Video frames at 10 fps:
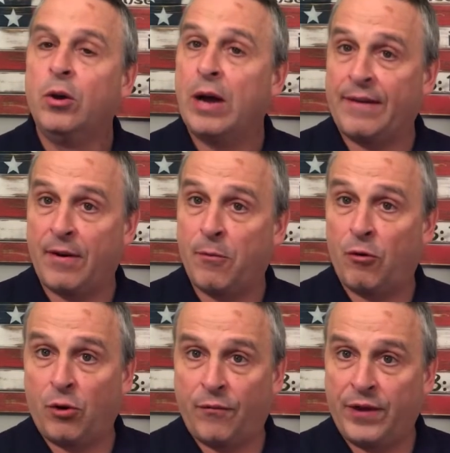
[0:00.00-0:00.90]
I have a
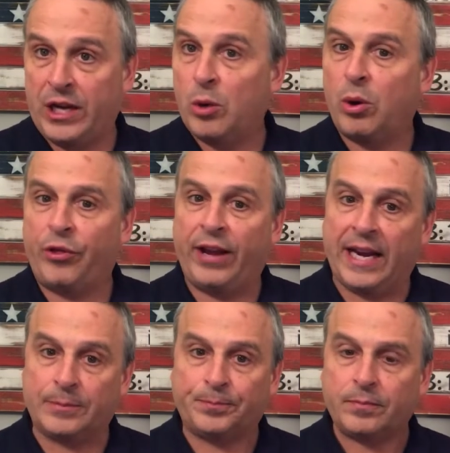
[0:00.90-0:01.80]
whole video on
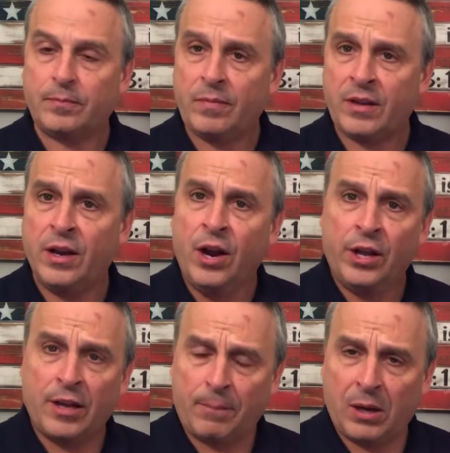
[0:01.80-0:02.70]
that.
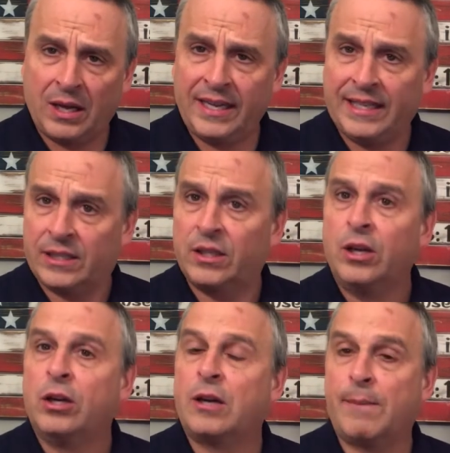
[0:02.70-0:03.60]
The police.
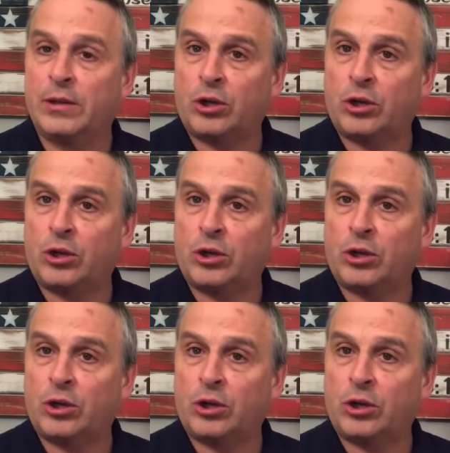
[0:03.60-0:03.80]
Government's